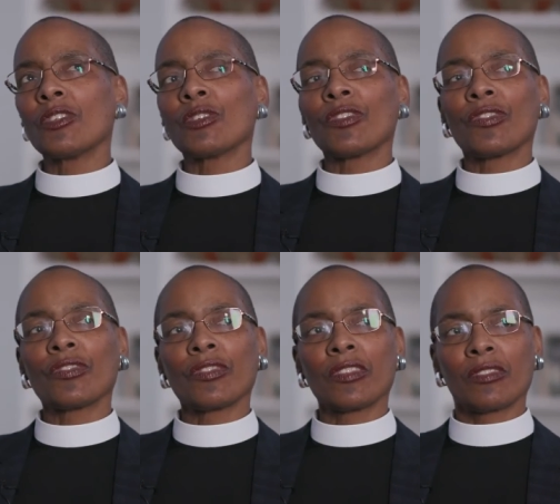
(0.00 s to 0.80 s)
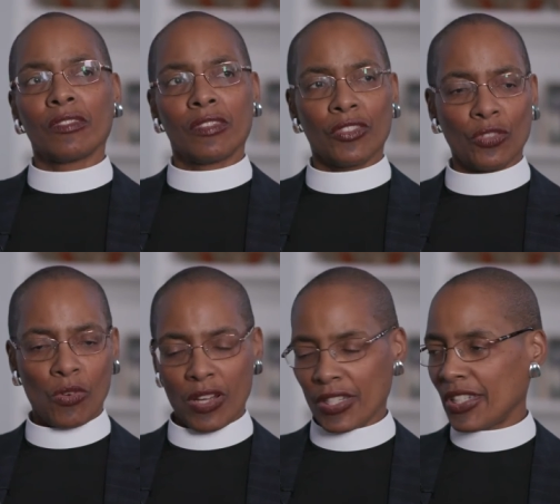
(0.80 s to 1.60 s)
you with this
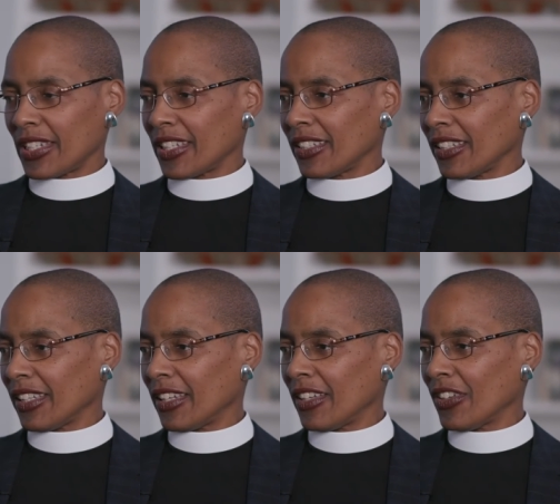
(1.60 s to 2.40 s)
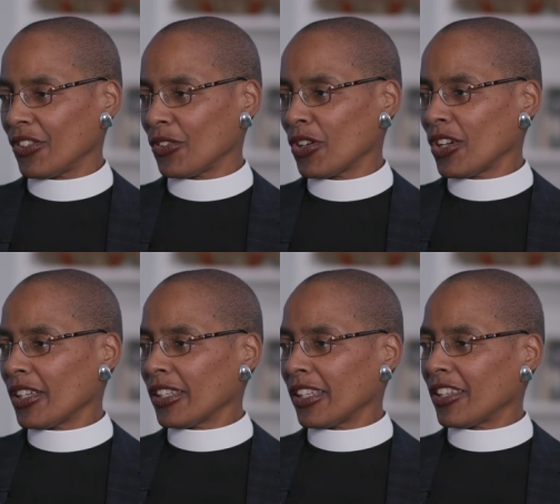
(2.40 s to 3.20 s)
question. You know,
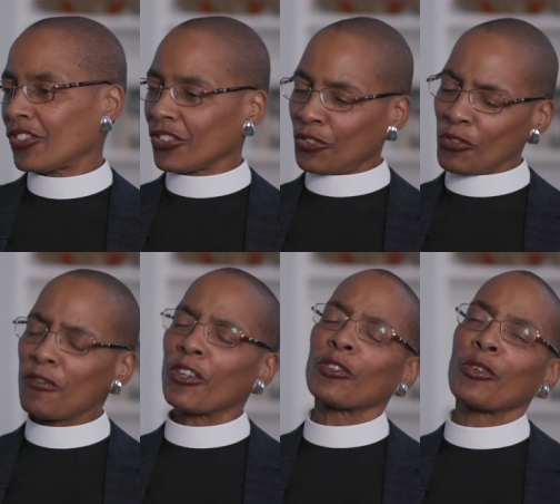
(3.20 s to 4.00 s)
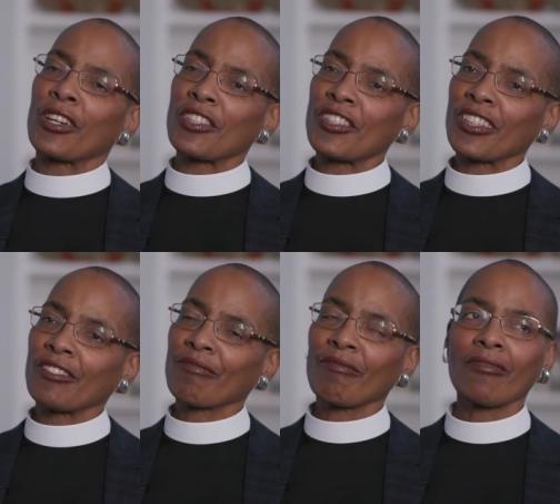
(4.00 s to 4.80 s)
and it's a twofold
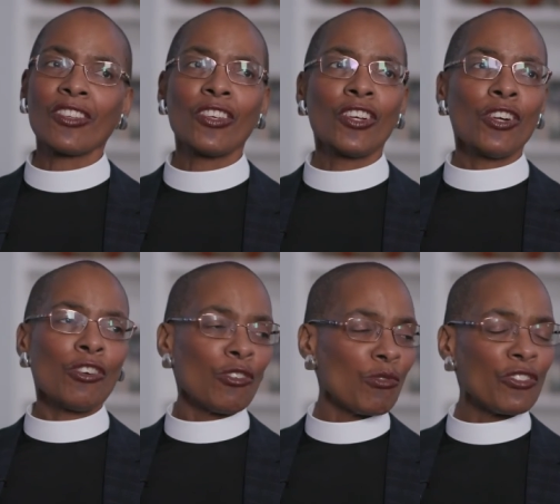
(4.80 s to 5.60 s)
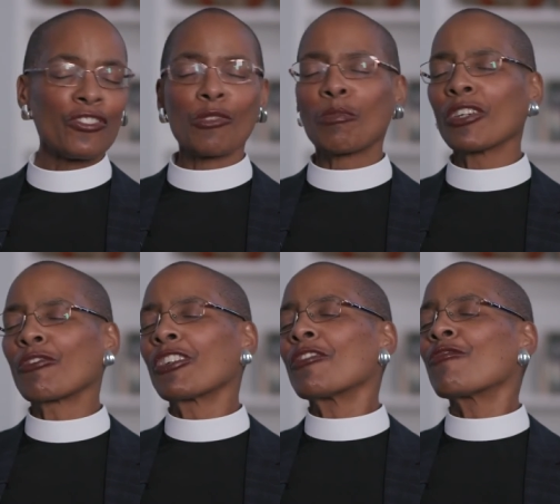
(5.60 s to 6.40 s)
question. Sure. Who was your
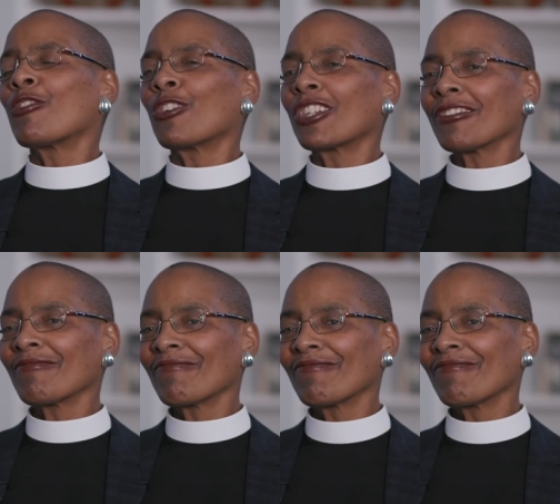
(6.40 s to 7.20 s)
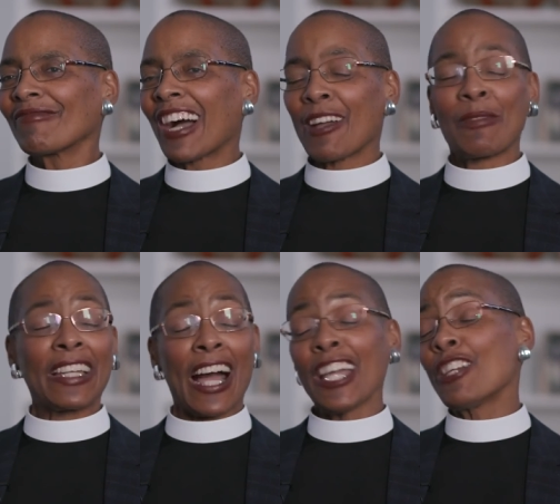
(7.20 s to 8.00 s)
book written for? Yes. I
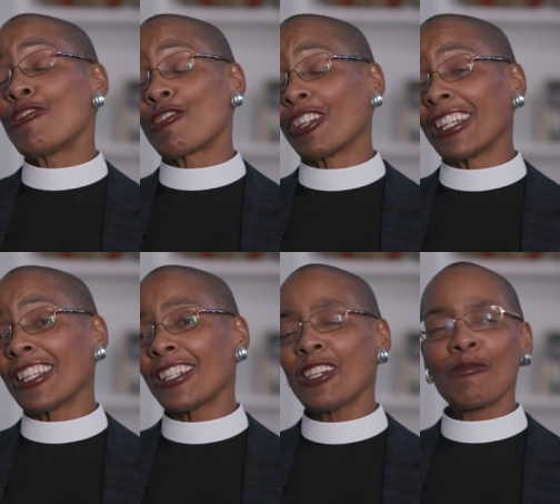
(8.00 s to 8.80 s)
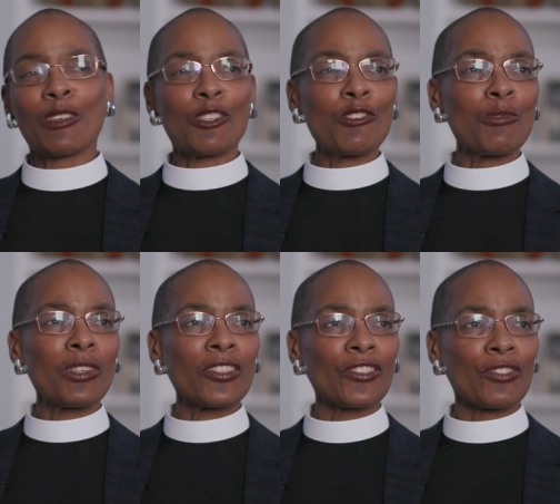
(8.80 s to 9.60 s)
mean, I enjoyed it, yes. but who
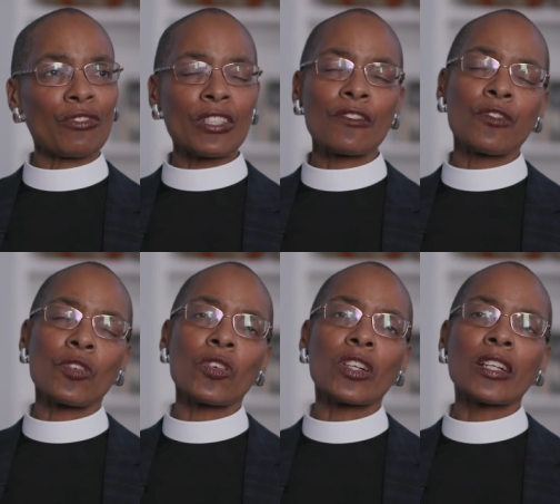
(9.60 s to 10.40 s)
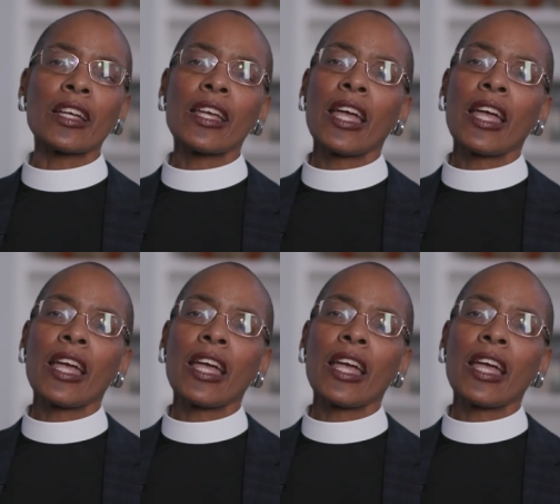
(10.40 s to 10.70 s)
was it written for?